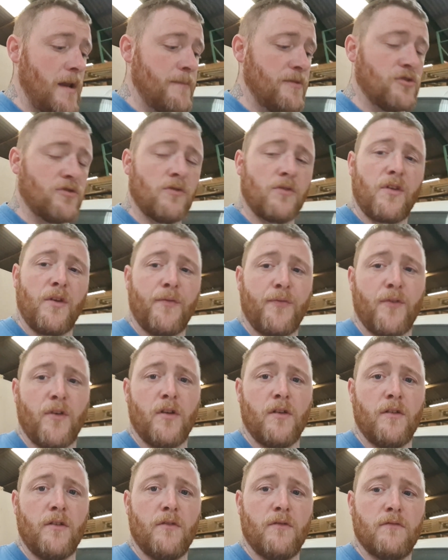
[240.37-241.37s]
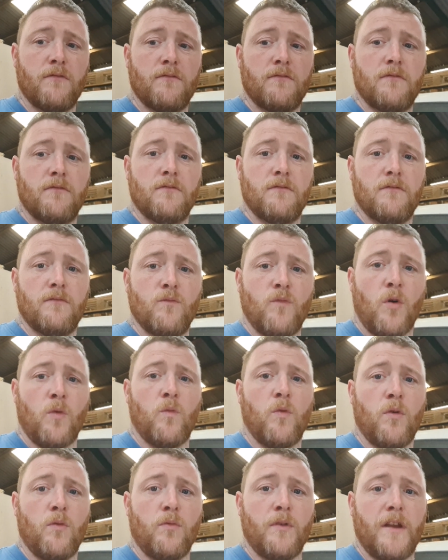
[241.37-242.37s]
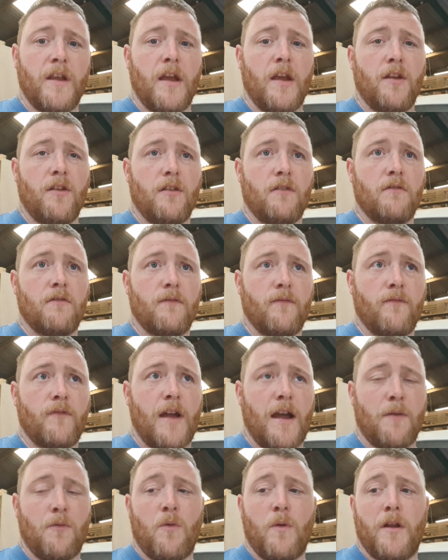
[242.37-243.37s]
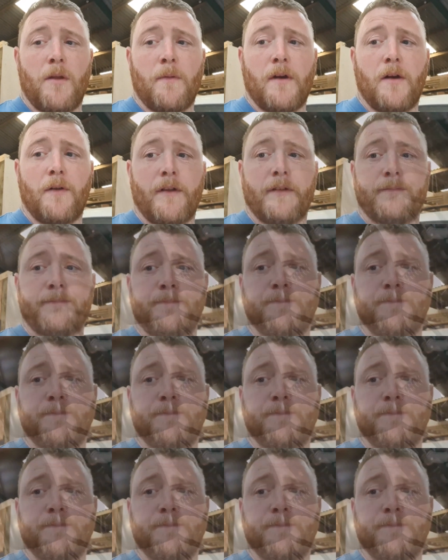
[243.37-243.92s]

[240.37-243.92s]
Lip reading: me talk you through what we did and how we went about it.